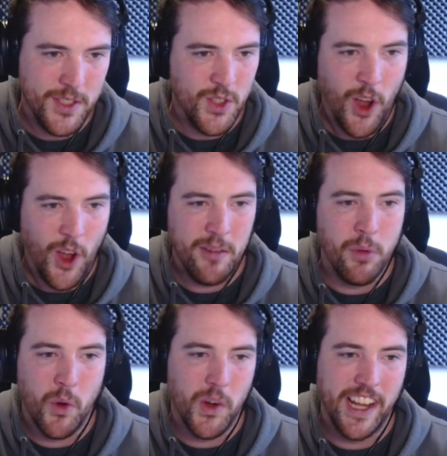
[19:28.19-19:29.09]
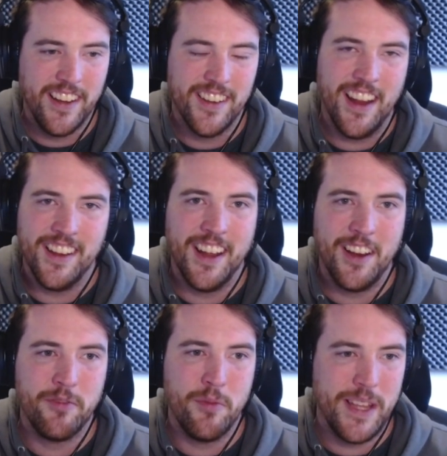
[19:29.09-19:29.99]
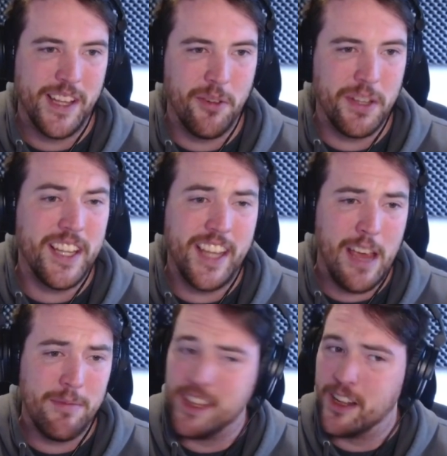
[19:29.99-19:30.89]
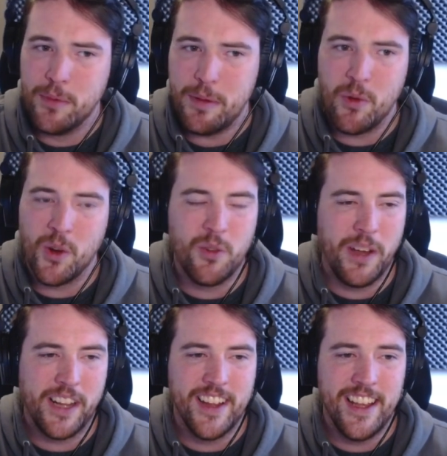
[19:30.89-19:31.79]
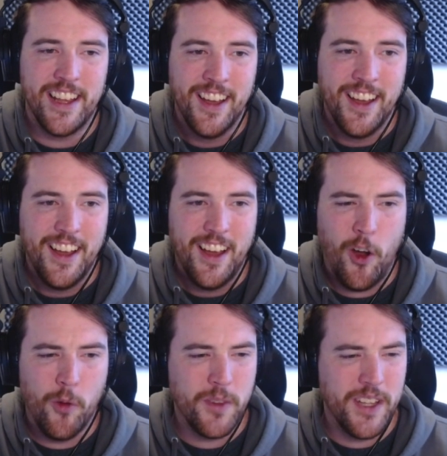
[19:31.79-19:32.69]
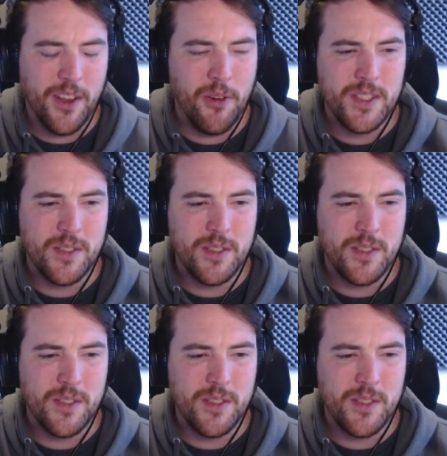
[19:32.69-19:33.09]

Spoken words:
onboarding and getting familiar with the game a little bit more quickly. Hopefully those